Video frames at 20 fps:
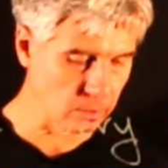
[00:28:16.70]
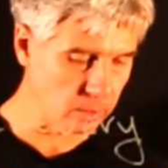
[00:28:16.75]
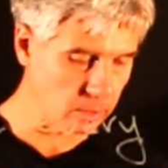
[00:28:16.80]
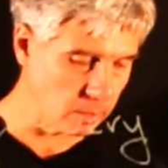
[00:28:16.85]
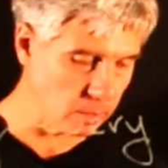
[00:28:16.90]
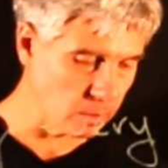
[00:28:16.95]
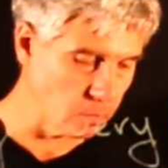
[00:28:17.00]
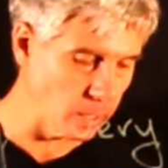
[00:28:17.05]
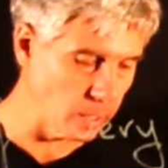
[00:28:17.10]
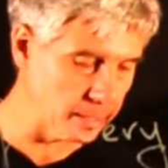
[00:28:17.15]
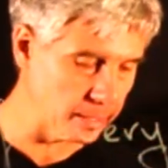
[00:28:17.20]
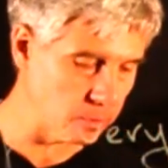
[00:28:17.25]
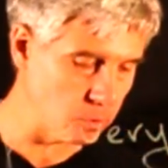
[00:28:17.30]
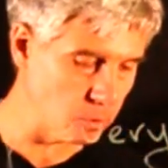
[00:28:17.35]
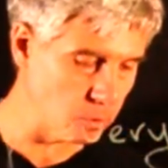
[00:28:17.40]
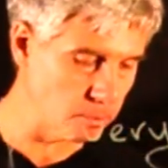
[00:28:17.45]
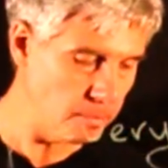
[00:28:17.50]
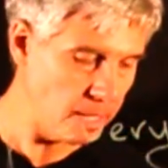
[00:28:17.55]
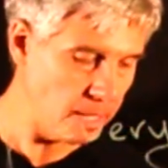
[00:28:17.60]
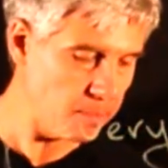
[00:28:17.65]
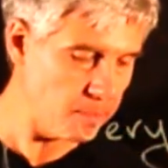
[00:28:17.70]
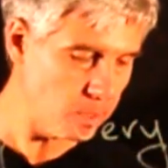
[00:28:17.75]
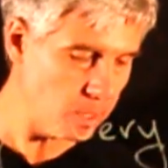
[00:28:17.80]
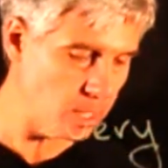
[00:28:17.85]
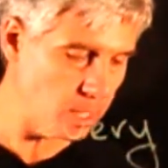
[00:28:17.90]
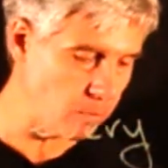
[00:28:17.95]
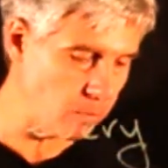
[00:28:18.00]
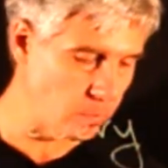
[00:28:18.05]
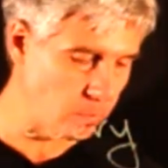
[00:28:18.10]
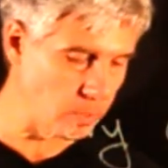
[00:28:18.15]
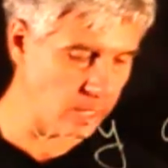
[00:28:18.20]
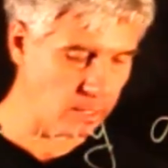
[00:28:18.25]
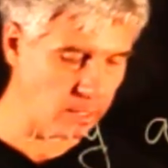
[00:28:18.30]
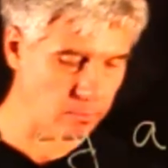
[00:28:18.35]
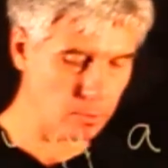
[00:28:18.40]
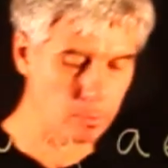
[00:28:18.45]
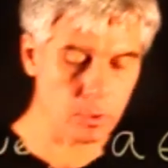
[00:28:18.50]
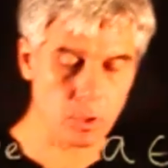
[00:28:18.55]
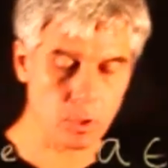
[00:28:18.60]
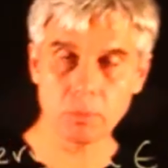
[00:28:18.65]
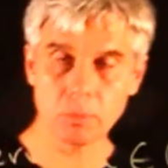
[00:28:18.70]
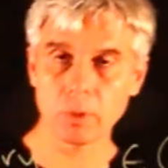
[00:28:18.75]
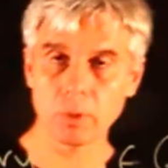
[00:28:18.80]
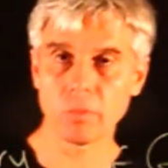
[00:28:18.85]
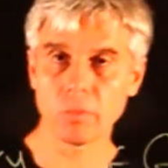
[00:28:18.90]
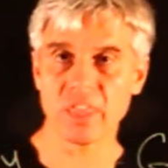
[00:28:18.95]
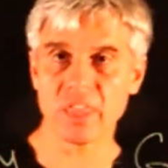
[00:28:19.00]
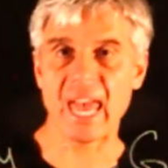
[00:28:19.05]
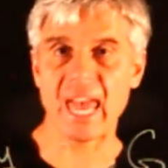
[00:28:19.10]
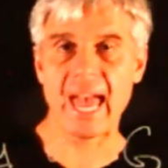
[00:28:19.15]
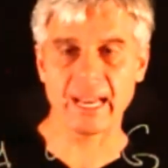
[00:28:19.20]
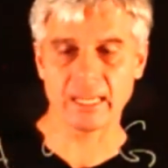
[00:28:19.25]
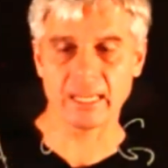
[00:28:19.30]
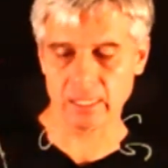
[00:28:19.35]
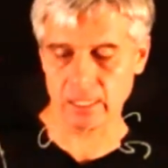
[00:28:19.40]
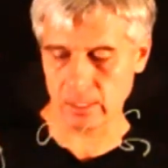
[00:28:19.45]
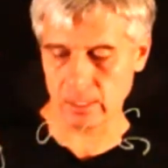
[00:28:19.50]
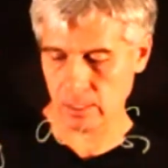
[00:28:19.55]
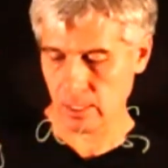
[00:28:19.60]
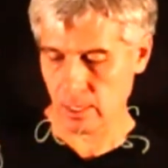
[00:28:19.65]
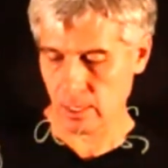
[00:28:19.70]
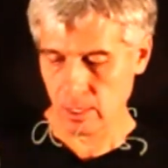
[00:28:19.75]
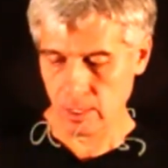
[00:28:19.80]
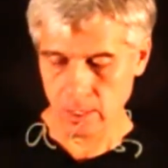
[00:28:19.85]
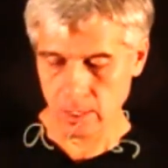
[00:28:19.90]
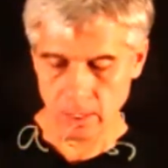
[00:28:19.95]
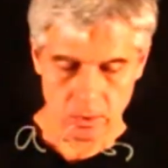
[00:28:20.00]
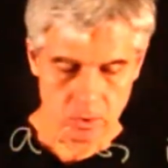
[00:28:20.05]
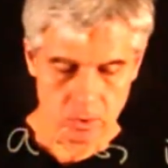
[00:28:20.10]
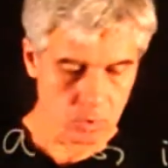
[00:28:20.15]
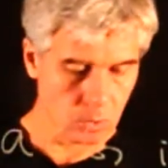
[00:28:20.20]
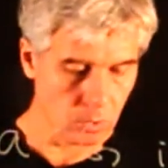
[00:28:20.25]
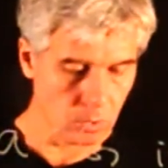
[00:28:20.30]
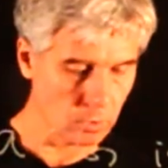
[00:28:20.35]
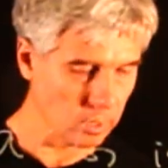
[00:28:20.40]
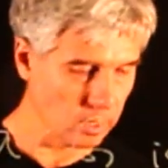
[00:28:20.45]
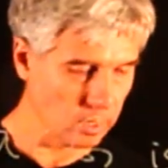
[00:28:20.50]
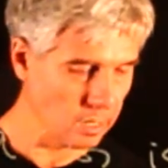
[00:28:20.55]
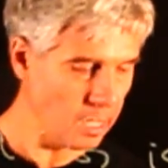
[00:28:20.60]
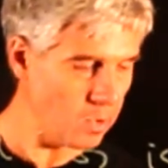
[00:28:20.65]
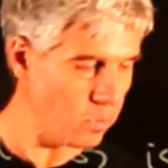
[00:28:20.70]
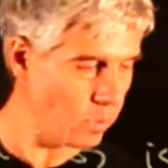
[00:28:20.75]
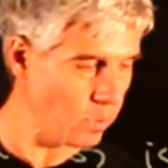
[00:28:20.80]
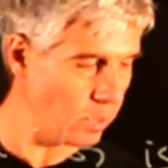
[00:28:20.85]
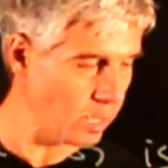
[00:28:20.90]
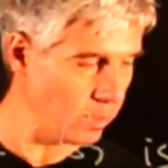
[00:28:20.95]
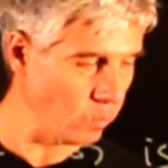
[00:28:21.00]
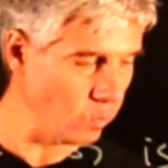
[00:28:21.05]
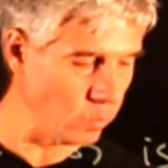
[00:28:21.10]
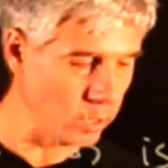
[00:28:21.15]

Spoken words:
quantum memory, we have a problem with access. So now we